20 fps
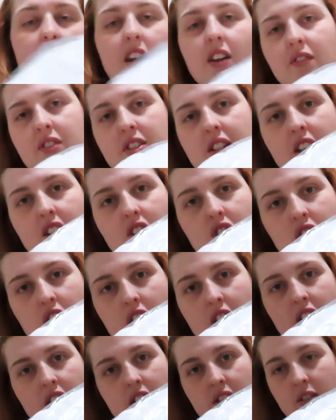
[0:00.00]
love a
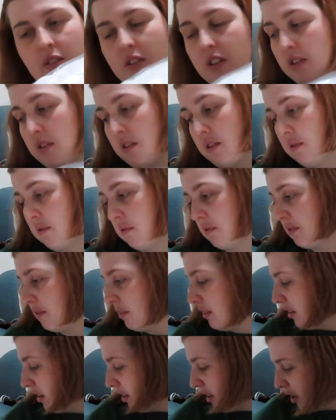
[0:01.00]
t-shirt, so I thought,
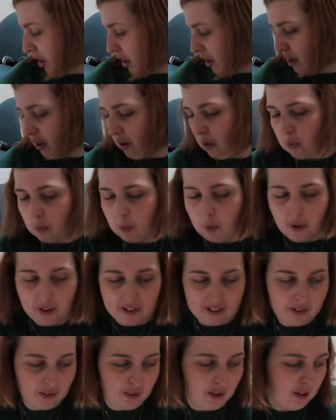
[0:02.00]

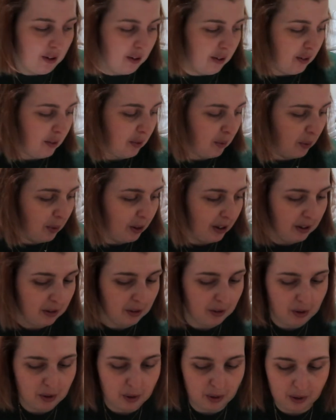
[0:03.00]
why not
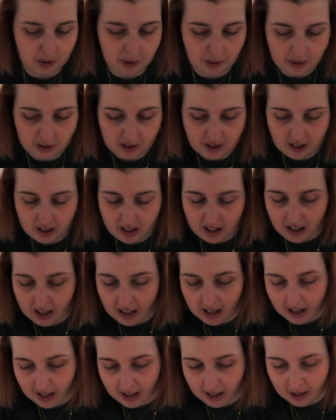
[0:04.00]
at all.
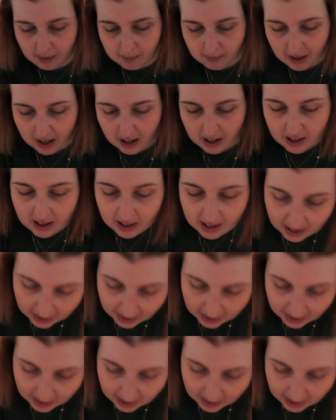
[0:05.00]
And